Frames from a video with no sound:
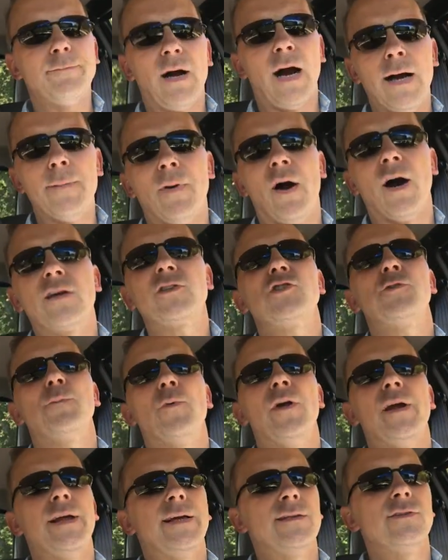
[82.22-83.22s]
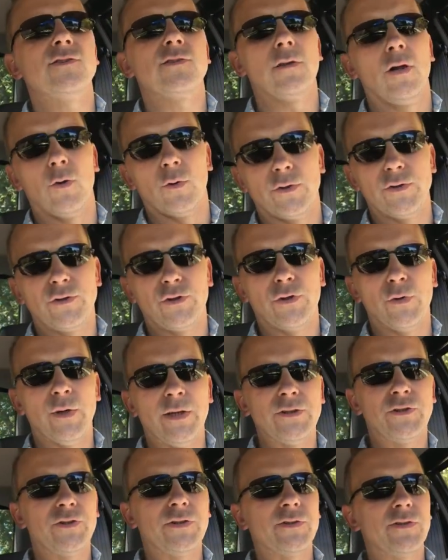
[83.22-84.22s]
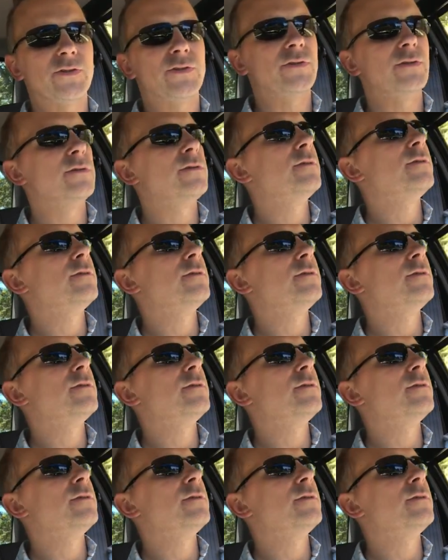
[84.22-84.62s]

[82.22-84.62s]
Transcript: I-box springs lowered 2 inches.